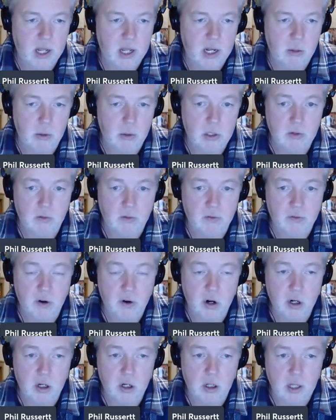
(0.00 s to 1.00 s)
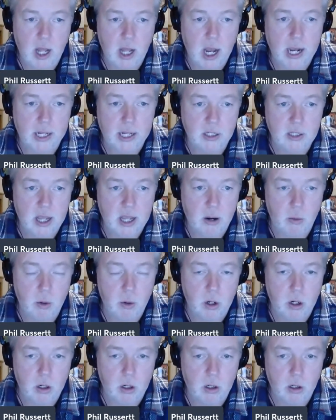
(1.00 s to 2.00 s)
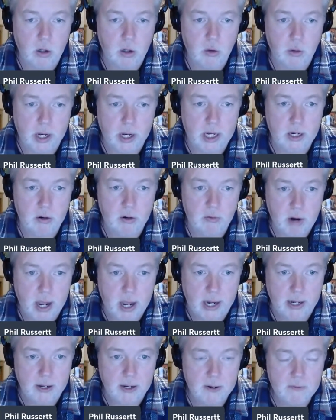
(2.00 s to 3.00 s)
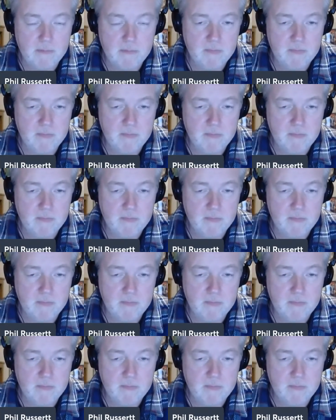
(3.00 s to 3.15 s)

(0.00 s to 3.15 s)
and it was vertical lines that were green and red.